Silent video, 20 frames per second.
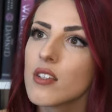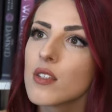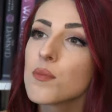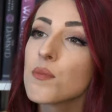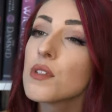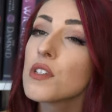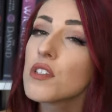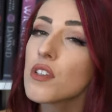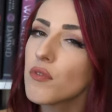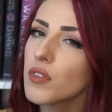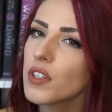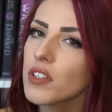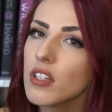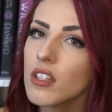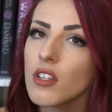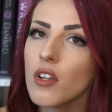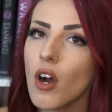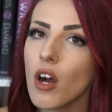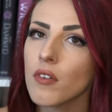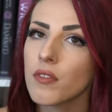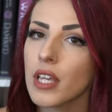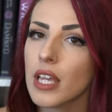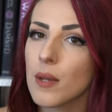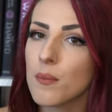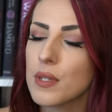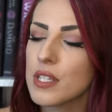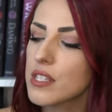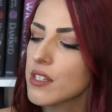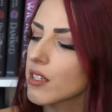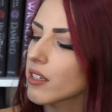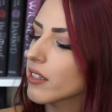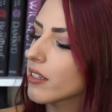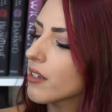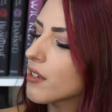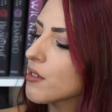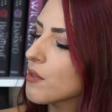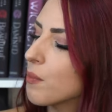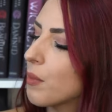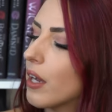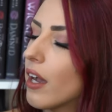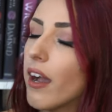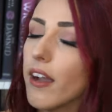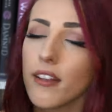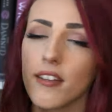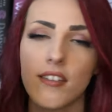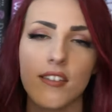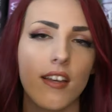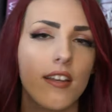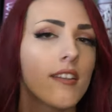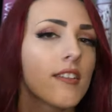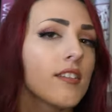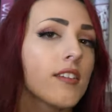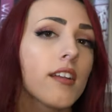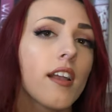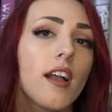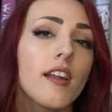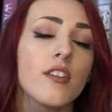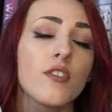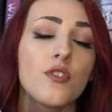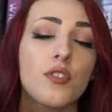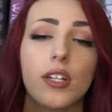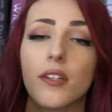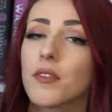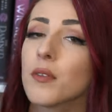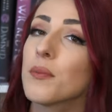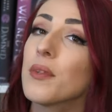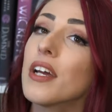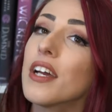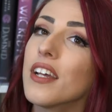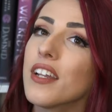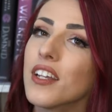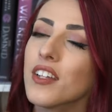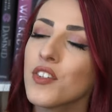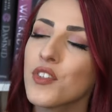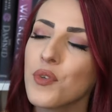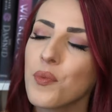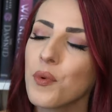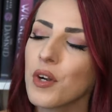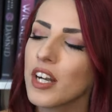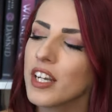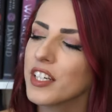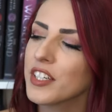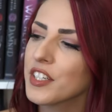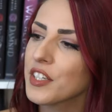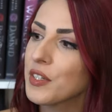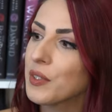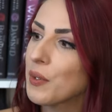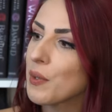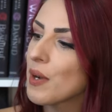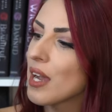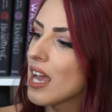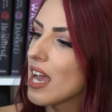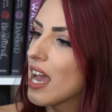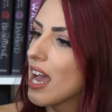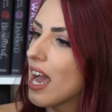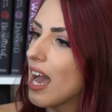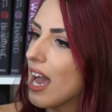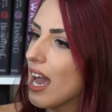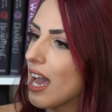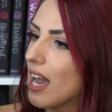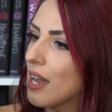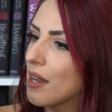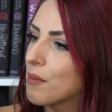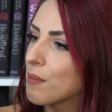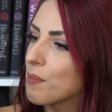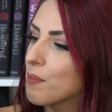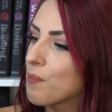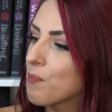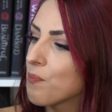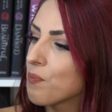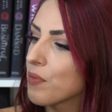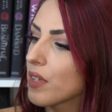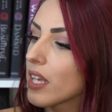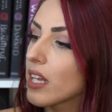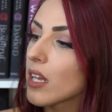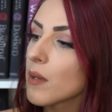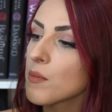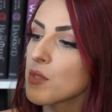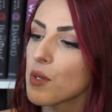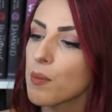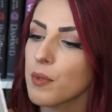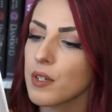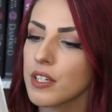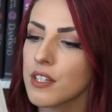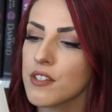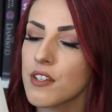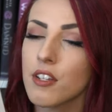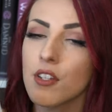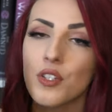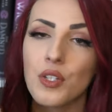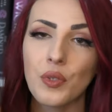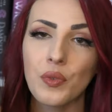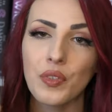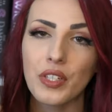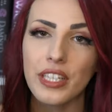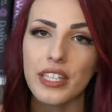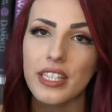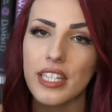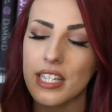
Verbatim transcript: specifically the off-campus series, but I decided to kind of stray from that and do Briar U. Um, and I'm super excited to read